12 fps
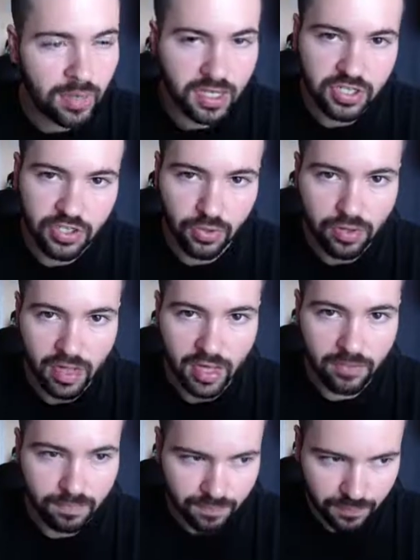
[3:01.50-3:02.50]
make sure
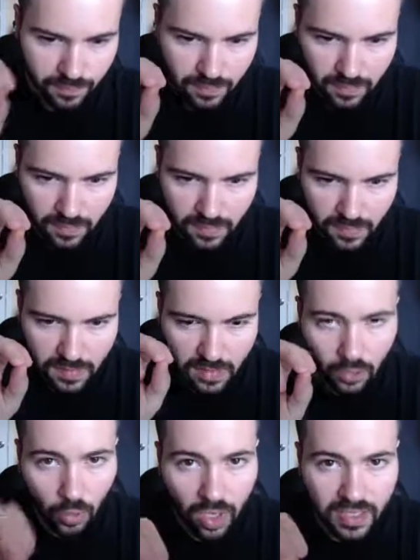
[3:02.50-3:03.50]
that
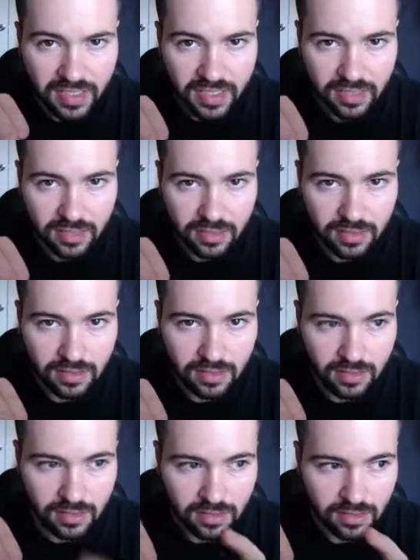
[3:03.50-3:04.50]
once
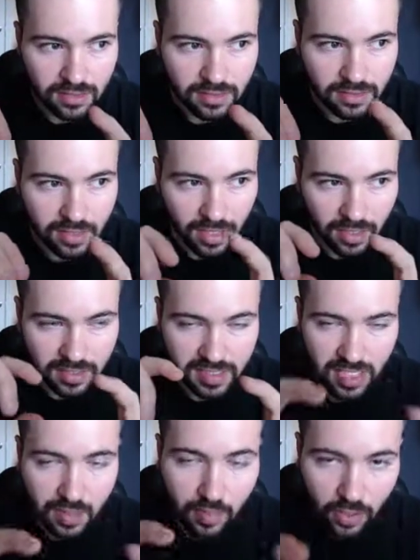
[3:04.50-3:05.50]

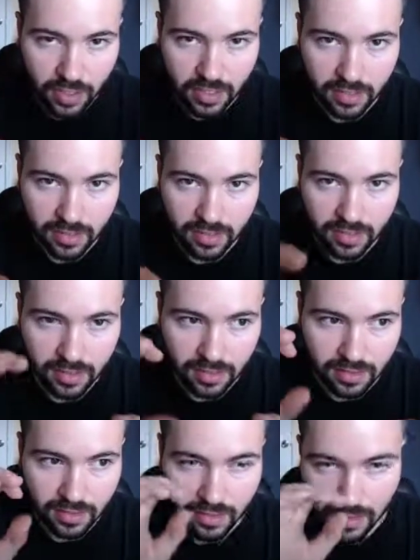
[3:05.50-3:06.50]
someone
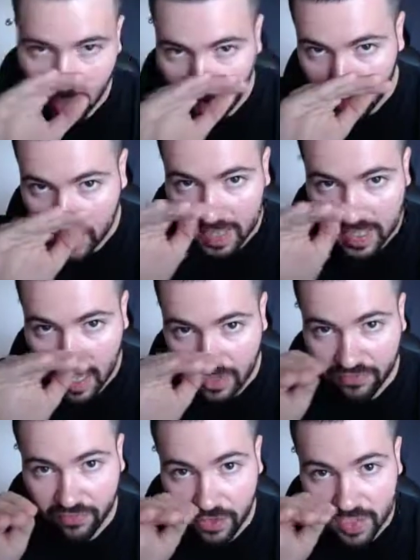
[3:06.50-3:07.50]
completes
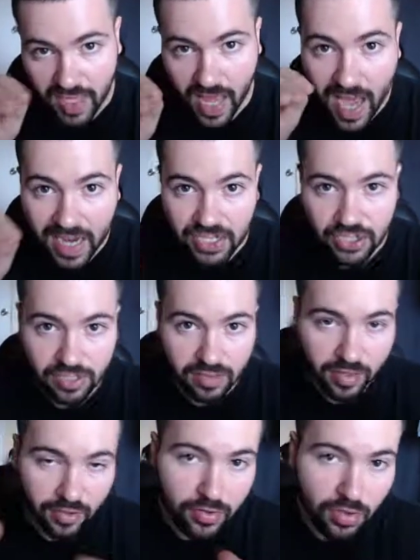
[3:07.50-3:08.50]
that first action,
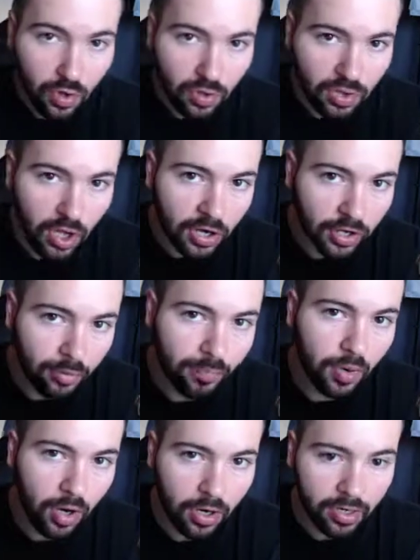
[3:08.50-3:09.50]
they're no longer
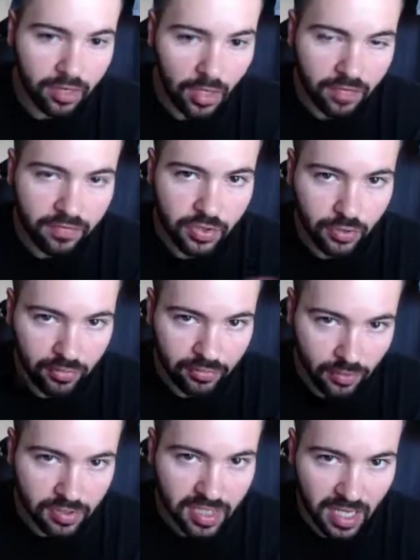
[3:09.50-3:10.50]
part of your
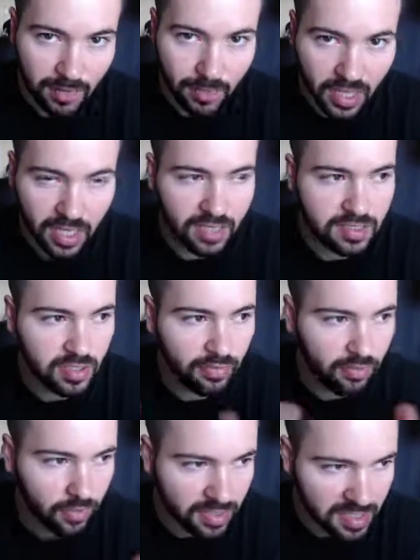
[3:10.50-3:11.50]
first campaign. So
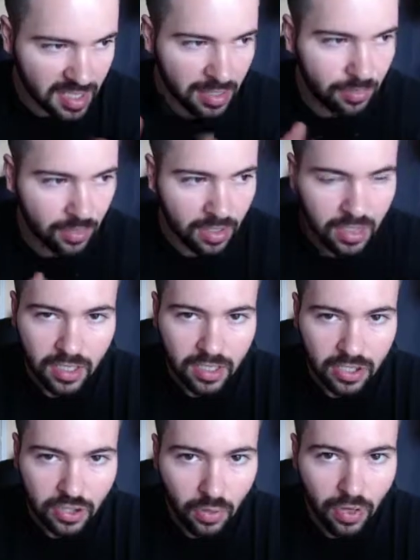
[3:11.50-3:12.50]
for example,
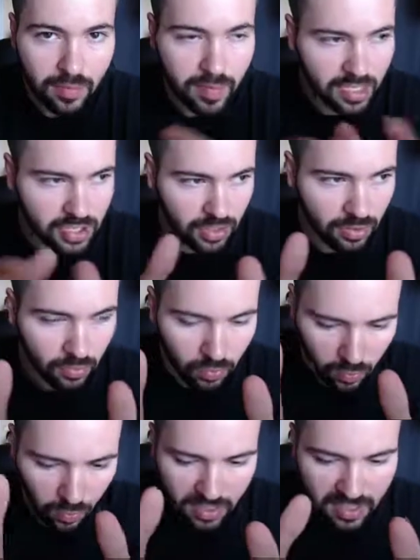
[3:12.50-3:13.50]
you wanna make sure
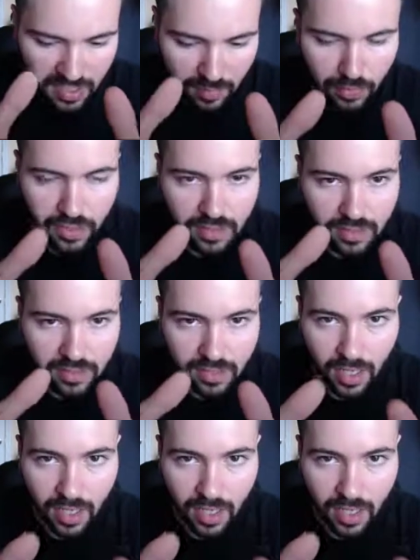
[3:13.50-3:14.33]
once someone,